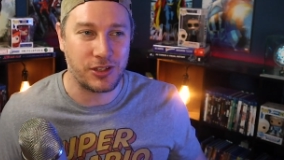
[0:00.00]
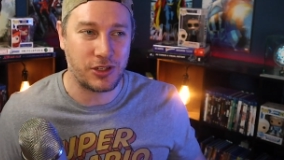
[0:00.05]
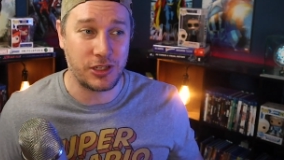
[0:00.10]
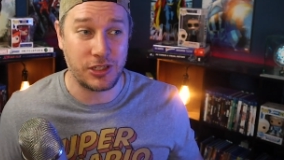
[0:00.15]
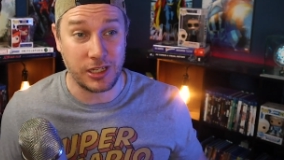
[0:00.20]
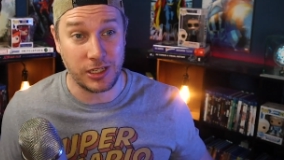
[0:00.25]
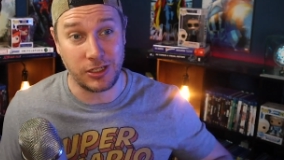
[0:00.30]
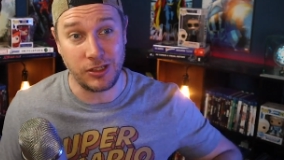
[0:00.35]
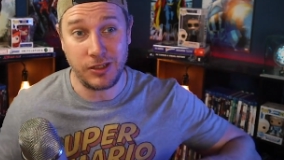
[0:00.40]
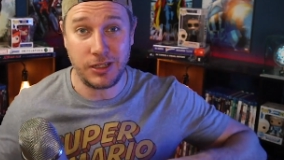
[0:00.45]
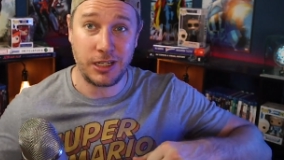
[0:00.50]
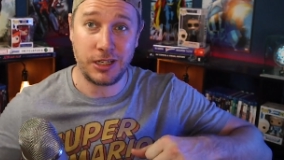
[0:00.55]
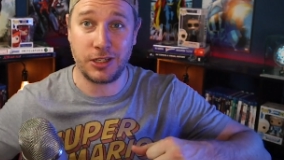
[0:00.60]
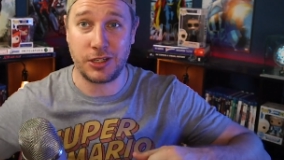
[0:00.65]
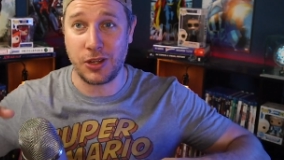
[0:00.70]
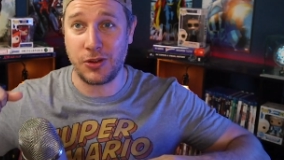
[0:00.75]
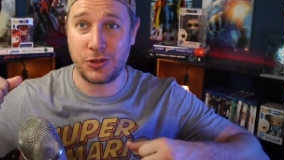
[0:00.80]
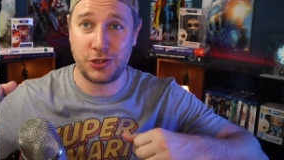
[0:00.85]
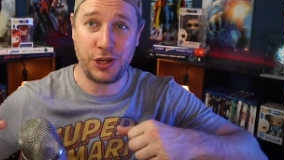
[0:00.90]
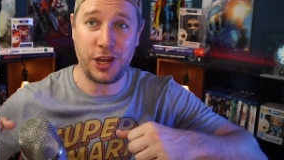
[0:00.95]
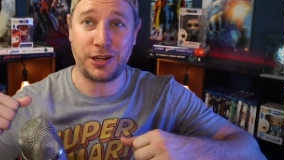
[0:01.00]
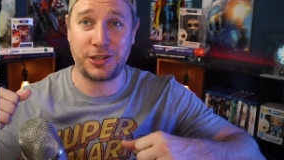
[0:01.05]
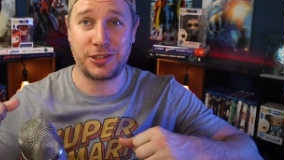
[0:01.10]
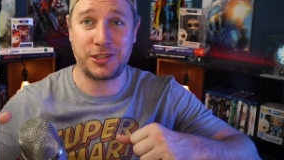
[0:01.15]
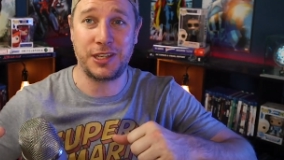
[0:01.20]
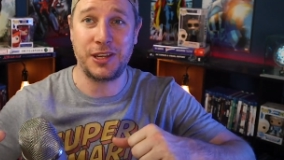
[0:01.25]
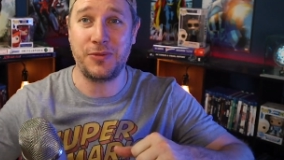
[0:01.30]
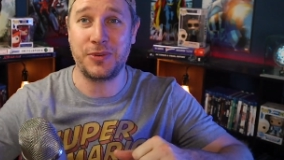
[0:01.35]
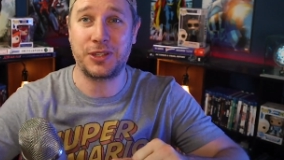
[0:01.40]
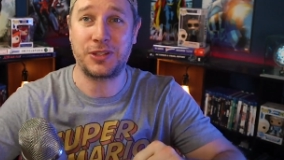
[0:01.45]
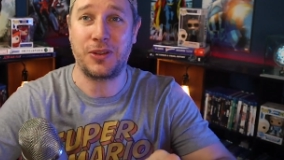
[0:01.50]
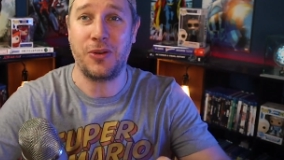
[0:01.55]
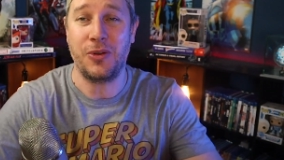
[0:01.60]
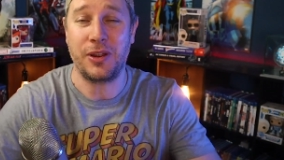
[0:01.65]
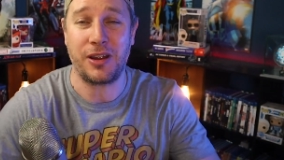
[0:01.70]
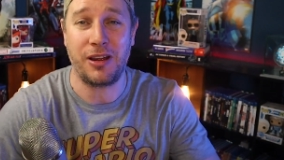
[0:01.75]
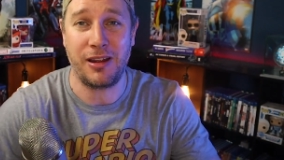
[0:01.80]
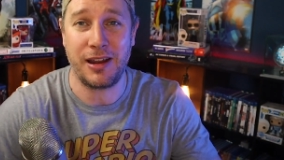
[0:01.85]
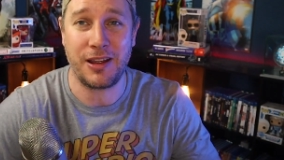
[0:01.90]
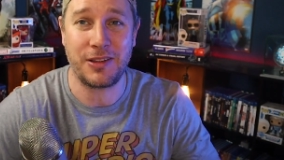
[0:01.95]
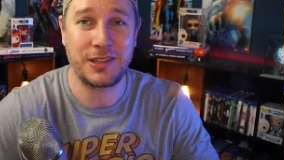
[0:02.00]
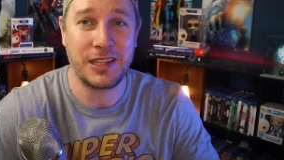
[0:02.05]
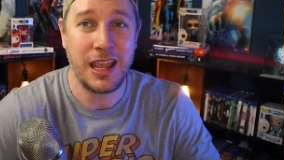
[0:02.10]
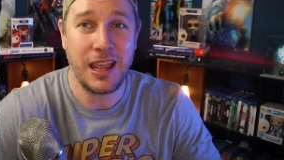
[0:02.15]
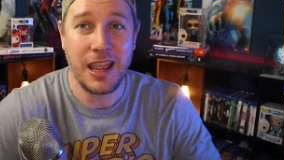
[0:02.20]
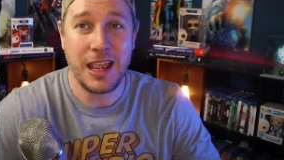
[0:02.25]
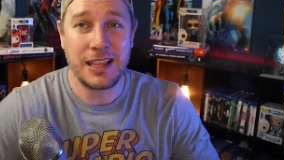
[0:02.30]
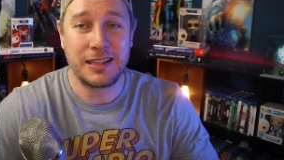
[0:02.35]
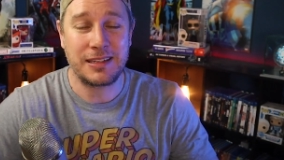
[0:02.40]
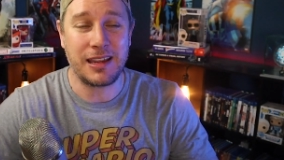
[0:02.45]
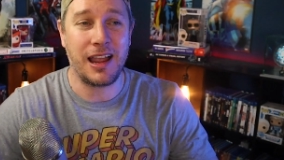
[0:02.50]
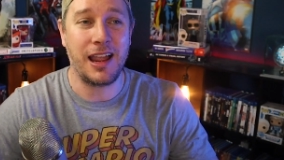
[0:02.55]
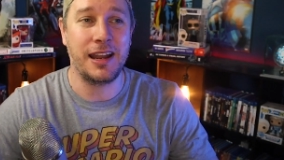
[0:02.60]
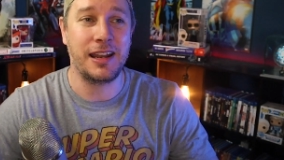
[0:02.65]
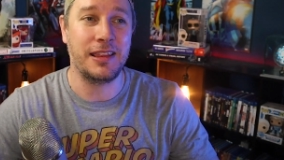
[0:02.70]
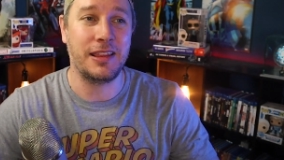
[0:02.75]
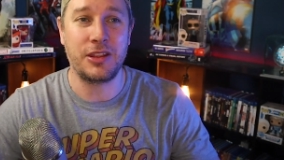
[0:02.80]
and she's like, You need to go check to see what's going on outside.